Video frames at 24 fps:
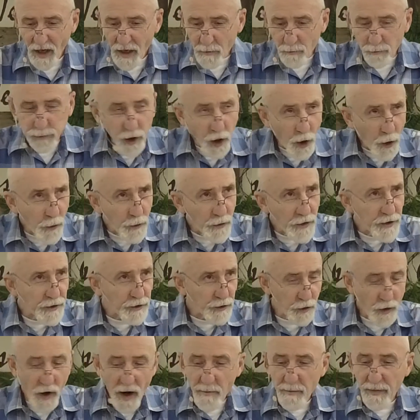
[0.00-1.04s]
Blow the
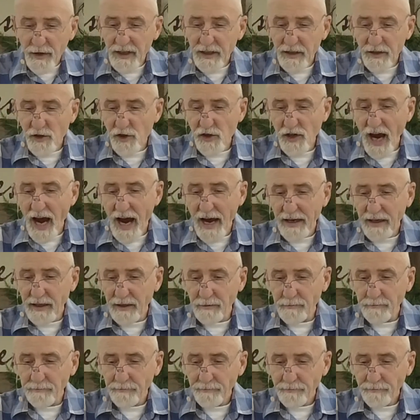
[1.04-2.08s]
trumpet in Zion,
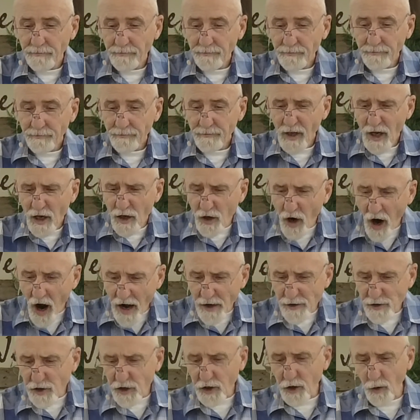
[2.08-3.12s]

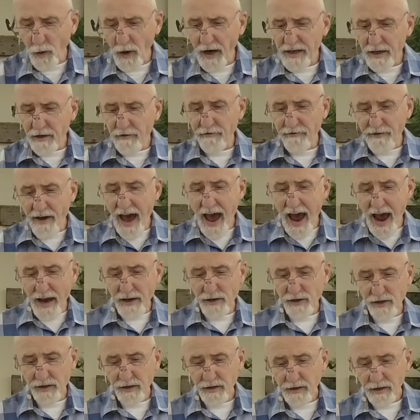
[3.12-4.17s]
consecrate a
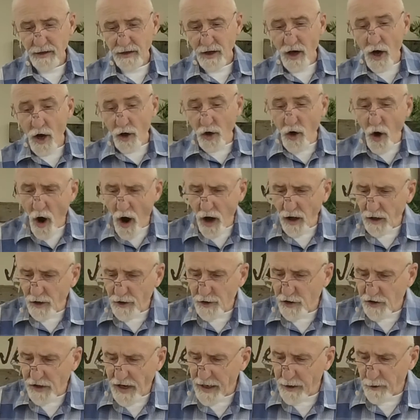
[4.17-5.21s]
fast, call a
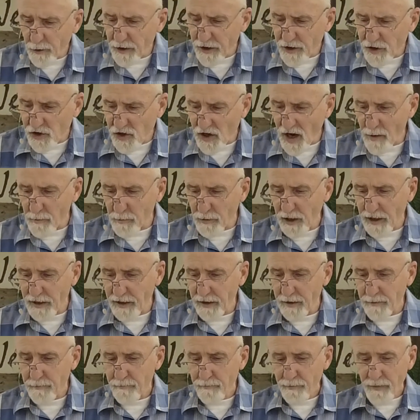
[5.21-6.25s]
sacred assembly,
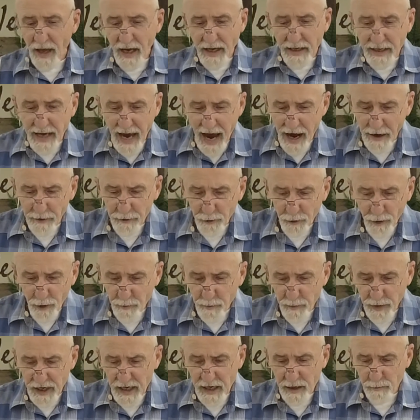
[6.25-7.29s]
gather the
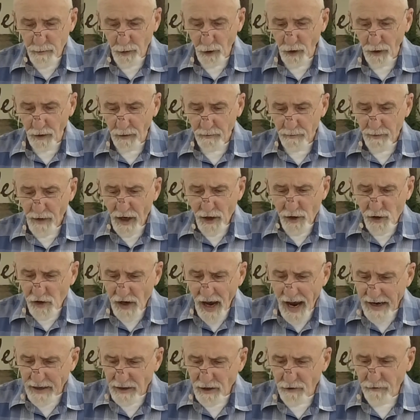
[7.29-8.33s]
people,
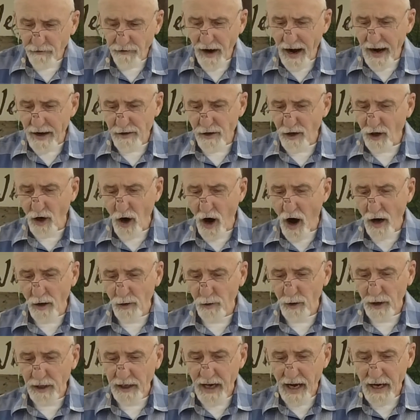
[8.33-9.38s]
sanctify the
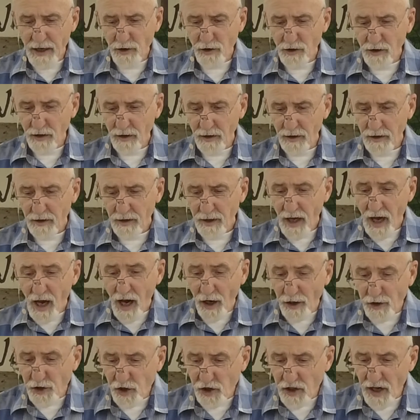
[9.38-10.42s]
congregation,
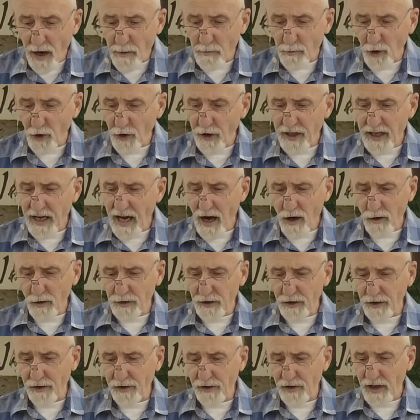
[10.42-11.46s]
assemble the
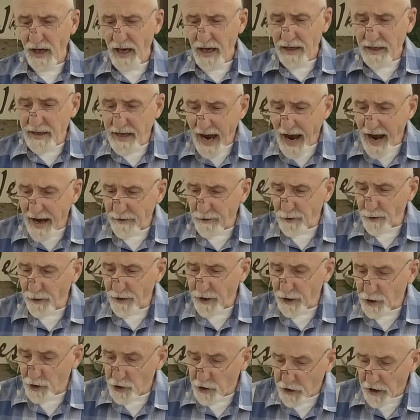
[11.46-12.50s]
elders, gather the
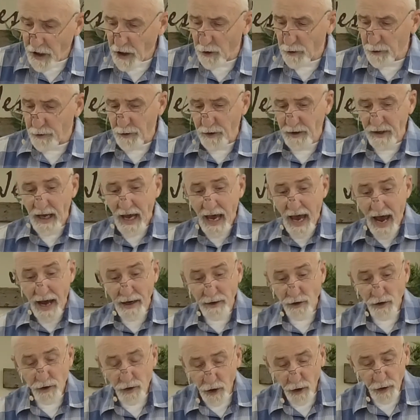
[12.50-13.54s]
children
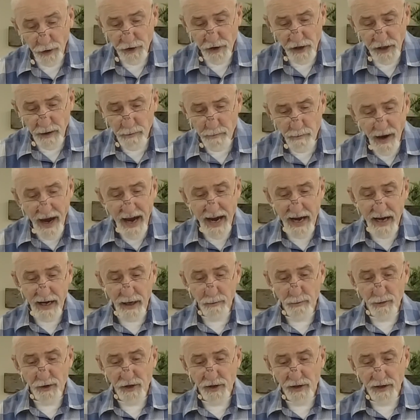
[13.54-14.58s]
and nursing
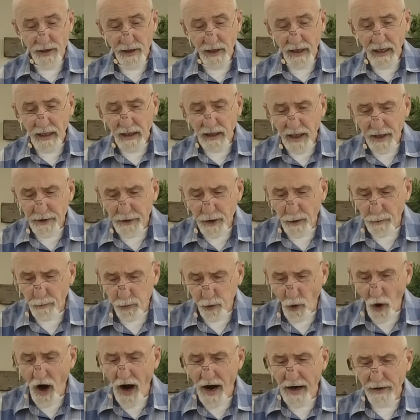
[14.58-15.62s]
babes. Let the
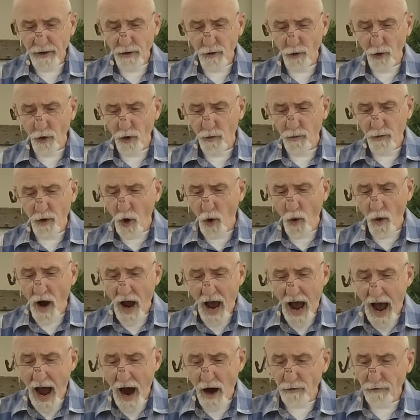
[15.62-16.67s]
bridegroom go
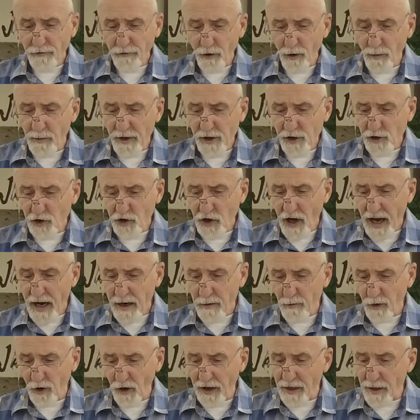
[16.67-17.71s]
out from his
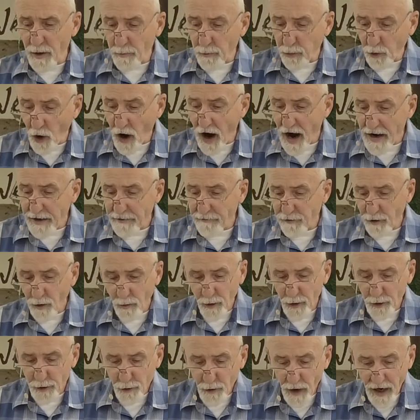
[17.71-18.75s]
chamber and the bride from
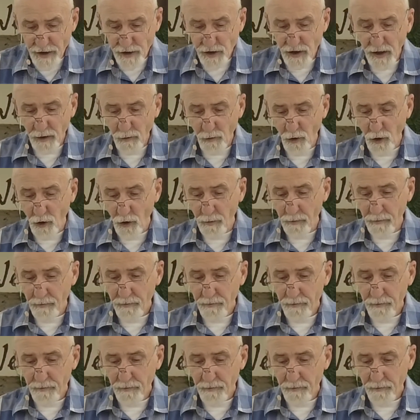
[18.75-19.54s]
her dressing room.